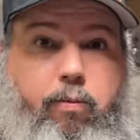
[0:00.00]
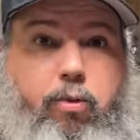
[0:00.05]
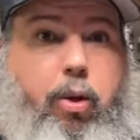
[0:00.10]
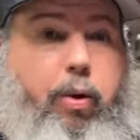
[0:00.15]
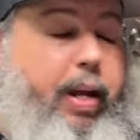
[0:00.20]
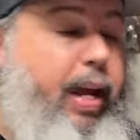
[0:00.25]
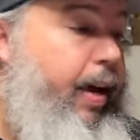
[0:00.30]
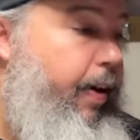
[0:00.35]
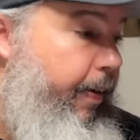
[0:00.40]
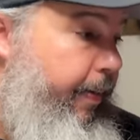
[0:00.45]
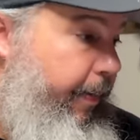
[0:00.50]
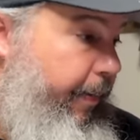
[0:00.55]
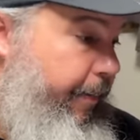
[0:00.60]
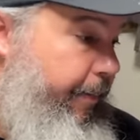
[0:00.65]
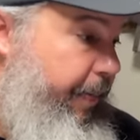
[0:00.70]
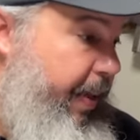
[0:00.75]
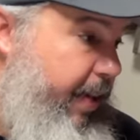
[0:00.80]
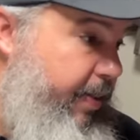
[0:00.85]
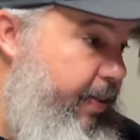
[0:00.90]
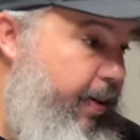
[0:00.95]
So yeah,
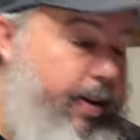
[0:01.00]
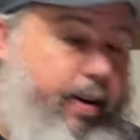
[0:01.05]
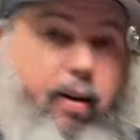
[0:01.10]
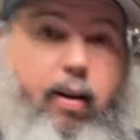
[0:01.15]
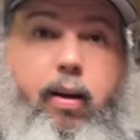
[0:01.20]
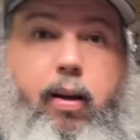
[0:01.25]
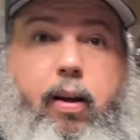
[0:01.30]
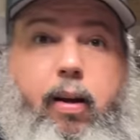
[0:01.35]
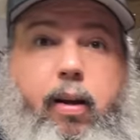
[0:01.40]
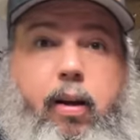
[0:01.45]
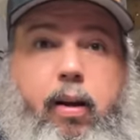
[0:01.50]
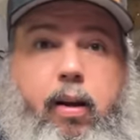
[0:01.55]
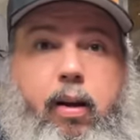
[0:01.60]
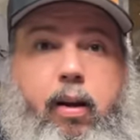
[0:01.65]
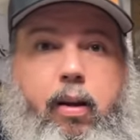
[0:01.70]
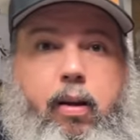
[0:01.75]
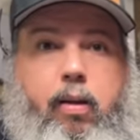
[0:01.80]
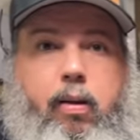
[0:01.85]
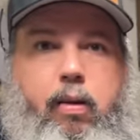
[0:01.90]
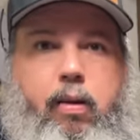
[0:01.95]
that's it. Hey,
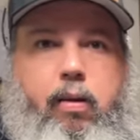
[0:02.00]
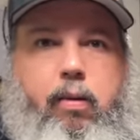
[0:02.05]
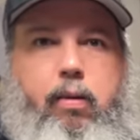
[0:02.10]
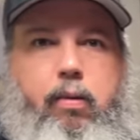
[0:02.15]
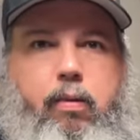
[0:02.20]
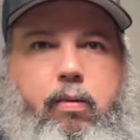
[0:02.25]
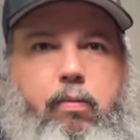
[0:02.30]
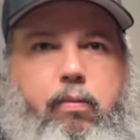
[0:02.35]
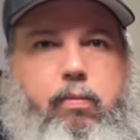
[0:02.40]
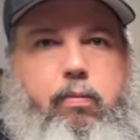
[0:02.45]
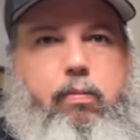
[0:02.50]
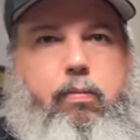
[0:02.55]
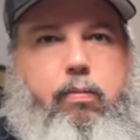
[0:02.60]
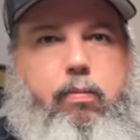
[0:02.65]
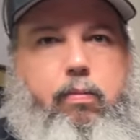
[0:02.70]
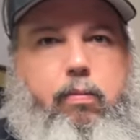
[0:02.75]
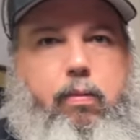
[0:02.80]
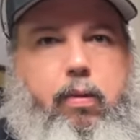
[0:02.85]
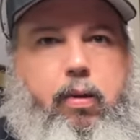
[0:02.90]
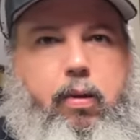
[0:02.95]
wait, not that,
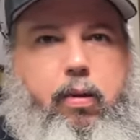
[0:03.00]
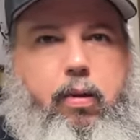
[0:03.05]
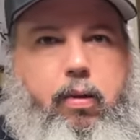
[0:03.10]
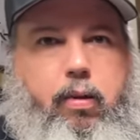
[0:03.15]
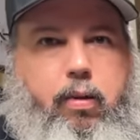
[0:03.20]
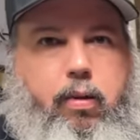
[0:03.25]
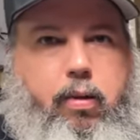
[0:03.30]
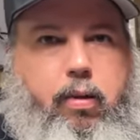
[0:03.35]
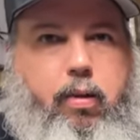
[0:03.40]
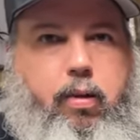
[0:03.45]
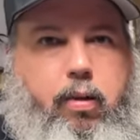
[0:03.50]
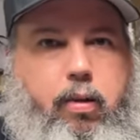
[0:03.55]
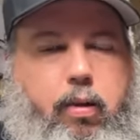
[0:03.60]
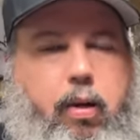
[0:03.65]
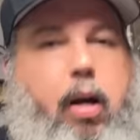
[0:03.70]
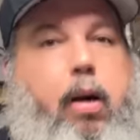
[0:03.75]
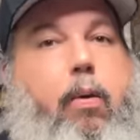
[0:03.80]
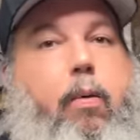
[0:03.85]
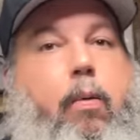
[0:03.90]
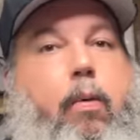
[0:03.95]
not that that was it. What
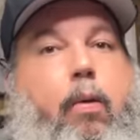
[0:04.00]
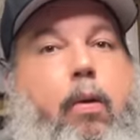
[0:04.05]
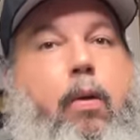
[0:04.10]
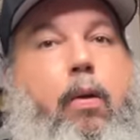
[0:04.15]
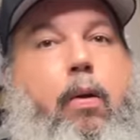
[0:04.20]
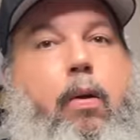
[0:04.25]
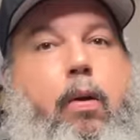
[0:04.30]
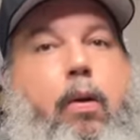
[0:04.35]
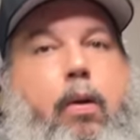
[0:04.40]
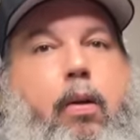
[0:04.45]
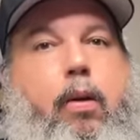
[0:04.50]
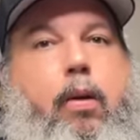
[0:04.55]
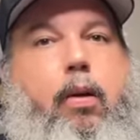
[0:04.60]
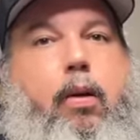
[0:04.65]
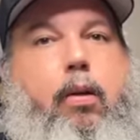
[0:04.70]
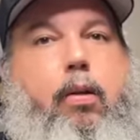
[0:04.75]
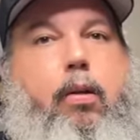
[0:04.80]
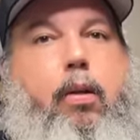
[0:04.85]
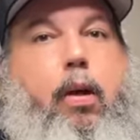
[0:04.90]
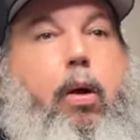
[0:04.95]
was oh. in those
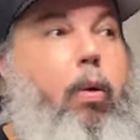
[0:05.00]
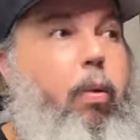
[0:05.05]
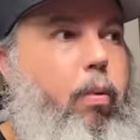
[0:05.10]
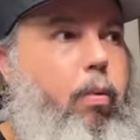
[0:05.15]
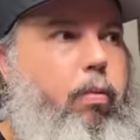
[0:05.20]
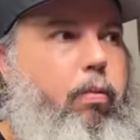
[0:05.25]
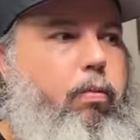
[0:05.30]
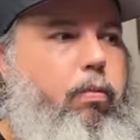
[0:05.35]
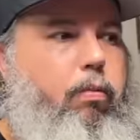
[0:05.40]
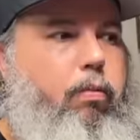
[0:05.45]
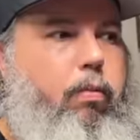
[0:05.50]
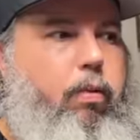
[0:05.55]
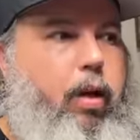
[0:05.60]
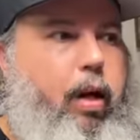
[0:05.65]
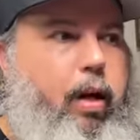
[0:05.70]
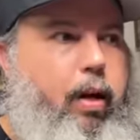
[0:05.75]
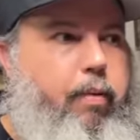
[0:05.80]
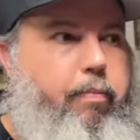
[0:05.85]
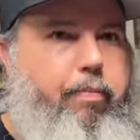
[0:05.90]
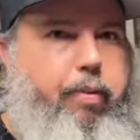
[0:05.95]
packages?
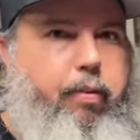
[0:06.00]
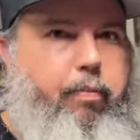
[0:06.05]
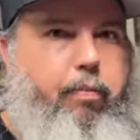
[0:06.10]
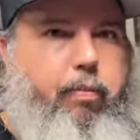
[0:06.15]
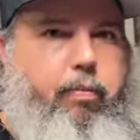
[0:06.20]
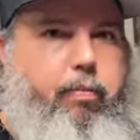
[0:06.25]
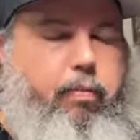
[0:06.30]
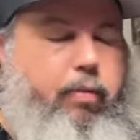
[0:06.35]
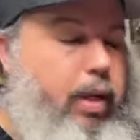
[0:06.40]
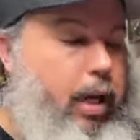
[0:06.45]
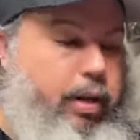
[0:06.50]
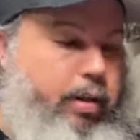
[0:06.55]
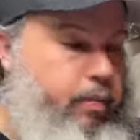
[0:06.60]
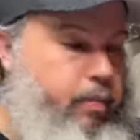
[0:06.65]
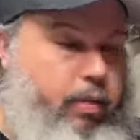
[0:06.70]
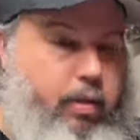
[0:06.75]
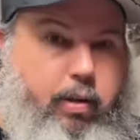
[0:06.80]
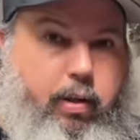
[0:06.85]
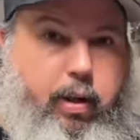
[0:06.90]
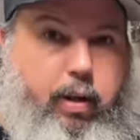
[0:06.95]
Uh, I, I
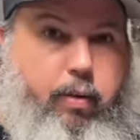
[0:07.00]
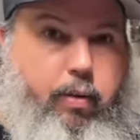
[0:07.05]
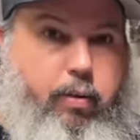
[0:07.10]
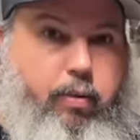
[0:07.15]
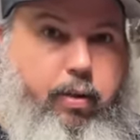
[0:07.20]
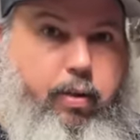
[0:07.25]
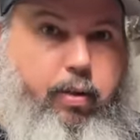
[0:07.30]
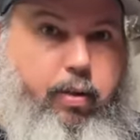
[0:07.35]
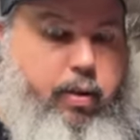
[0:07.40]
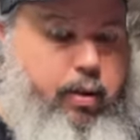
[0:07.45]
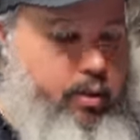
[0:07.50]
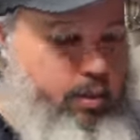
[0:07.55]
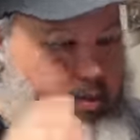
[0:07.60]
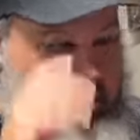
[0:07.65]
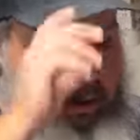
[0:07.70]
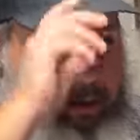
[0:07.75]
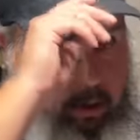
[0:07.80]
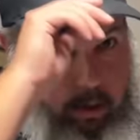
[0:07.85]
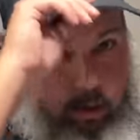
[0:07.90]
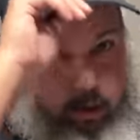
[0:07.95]
don't know. The ones that
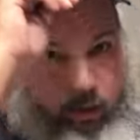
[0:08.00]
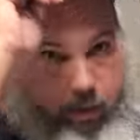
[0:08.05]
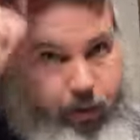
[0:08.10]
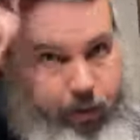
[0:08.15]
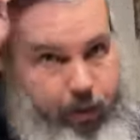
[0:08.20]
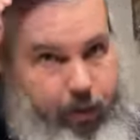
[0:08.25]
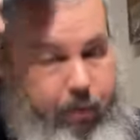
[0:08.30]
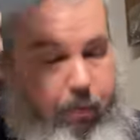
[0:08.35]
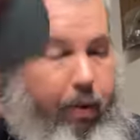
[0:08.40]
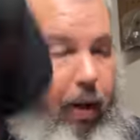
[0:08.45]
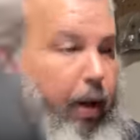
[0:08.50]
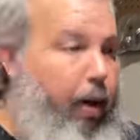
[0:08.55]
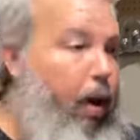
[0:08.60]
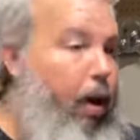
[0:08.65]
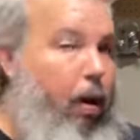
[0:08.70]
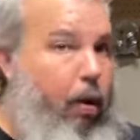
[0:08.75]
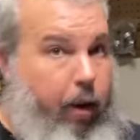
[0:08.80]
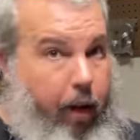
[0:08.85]
you didn't, Didn't buy. buy.